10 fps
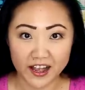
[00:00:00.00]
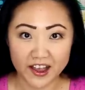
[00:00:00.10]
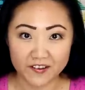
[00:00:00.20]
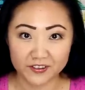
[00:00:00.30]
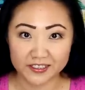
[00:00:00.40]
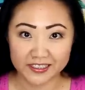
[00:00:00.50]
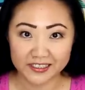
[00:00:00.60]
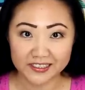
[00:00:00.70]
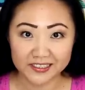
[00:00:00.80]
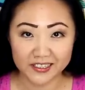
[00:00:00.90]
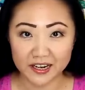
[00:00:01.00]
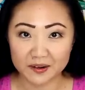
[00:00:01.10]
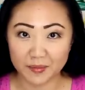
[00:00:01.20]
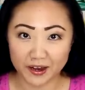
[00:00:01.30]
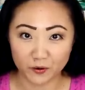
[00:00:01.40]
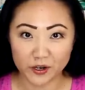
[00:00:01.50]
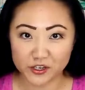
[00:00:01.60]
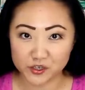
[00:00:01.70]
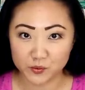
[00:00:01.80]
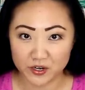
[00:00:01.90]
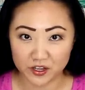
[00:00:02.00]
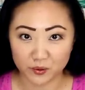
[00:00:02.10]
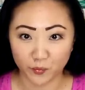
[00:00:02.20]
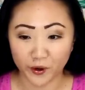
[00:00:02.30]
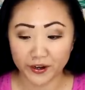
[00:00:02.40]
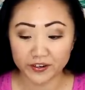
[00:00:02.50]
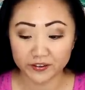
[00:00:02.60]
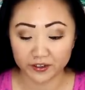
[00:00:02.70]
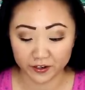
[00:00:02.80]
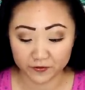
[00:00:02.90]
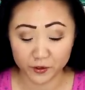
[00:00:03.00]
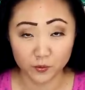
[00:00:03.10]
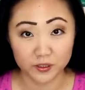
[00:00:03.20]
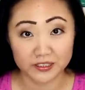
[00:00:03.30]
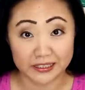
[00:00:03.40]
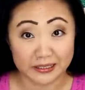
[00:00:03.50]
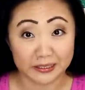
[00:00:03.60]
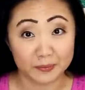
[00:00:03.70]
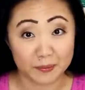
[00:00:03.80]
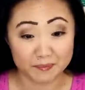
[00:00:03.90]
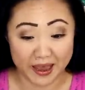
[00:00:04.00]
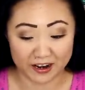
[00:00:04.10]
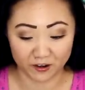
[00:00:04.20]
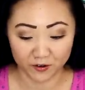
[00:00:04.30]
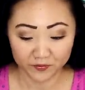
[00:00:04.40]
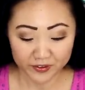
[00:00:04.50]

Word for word: I have since kind of migrated to another brand that I feel works a little bit better.